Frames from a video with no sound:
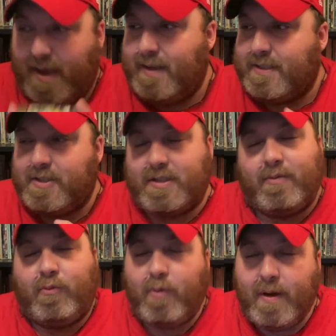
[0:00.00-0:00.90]
and this is just a
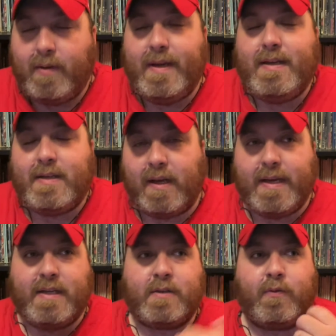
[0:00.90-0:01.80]
really
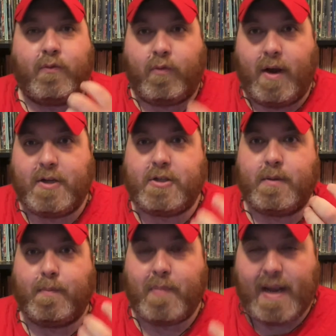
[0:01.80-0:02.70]
nice, fresh
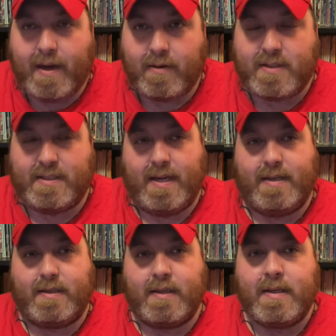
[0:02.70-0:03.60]
pear
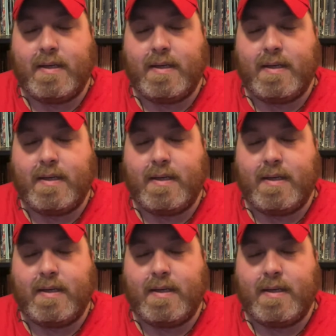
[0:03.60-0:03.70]
scent,